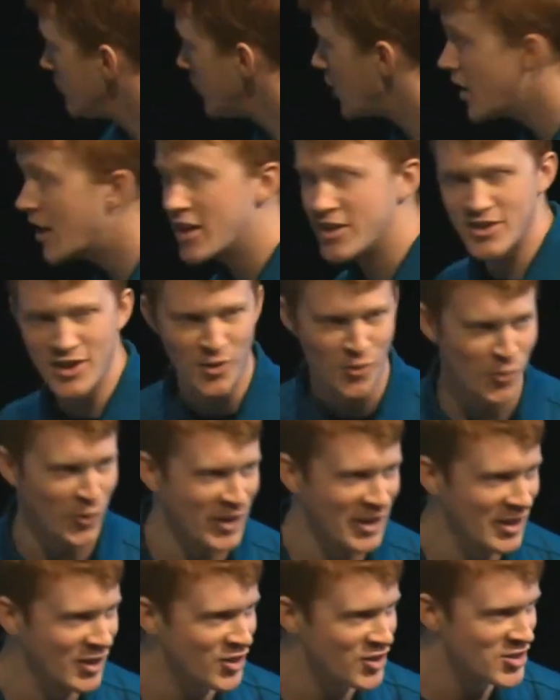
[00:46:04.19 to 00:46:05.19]
And it did a
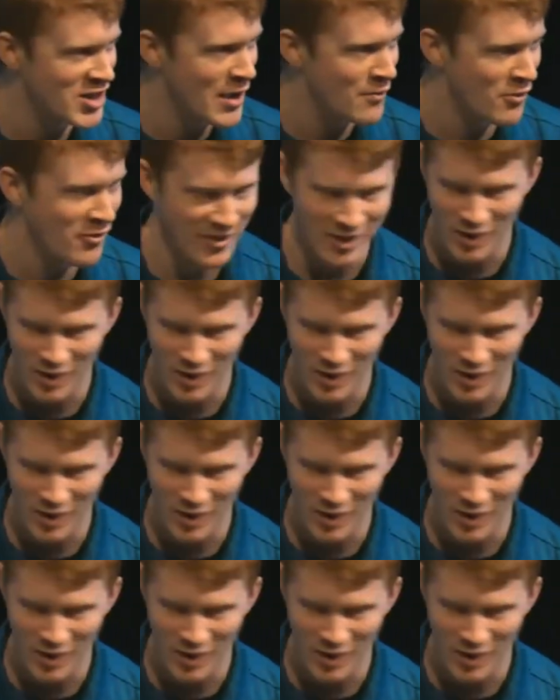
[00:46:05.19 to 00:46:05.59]
really good job of